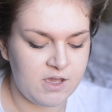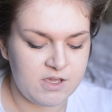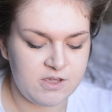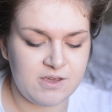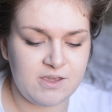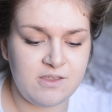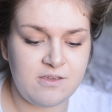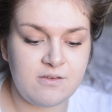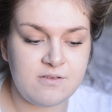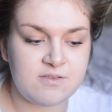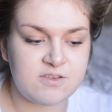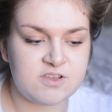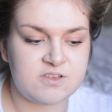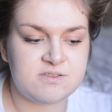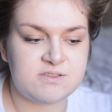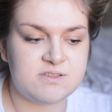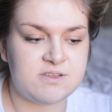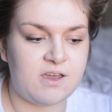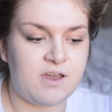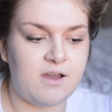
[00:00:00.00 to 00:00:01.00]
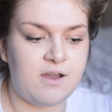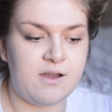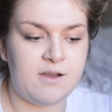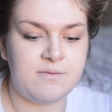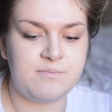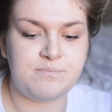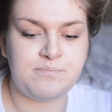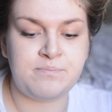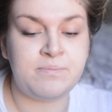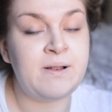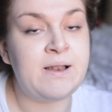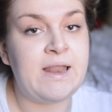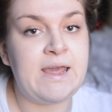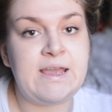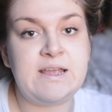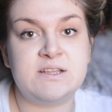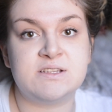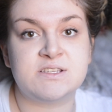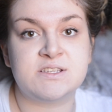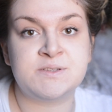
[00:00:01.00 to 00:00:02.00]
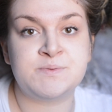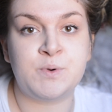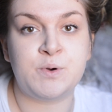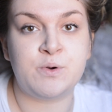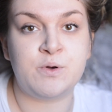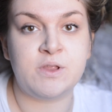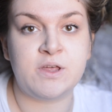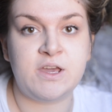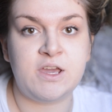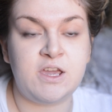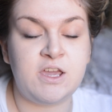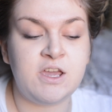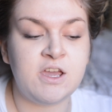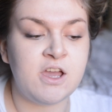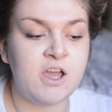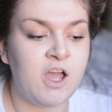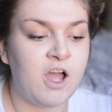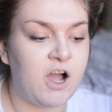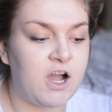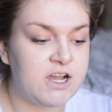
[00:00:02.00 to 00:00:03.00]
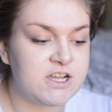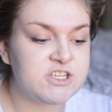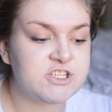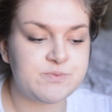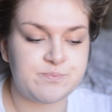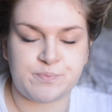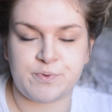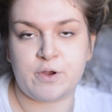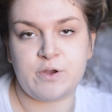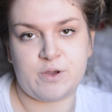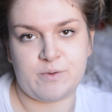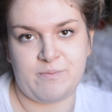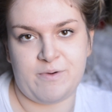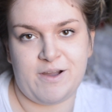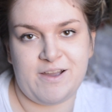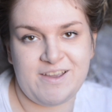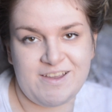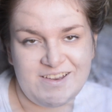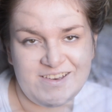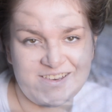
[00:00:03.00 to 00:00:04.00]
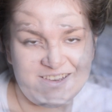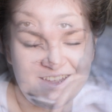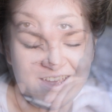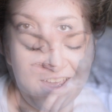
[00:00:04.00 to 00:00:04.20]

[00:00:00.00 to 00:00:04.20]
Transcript: you can use just um, plain spoolie. I just broke mine.